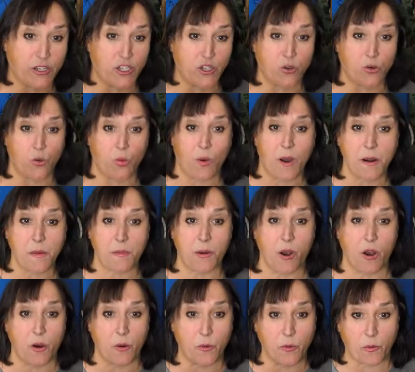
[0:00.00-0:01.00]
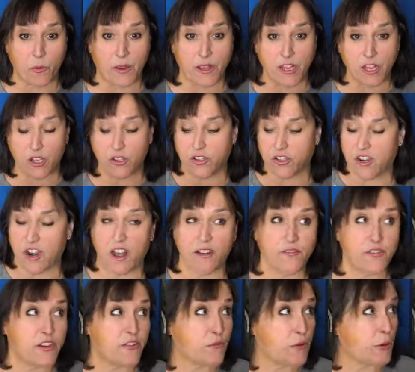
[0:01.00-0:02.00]
do one poem and we close it off,
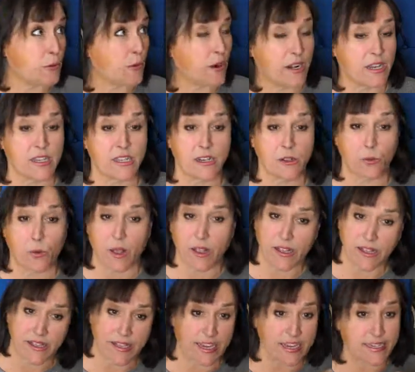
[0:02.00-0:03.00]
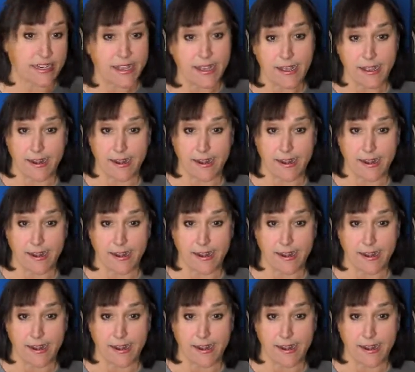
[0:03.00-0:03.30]
and if we run a little late,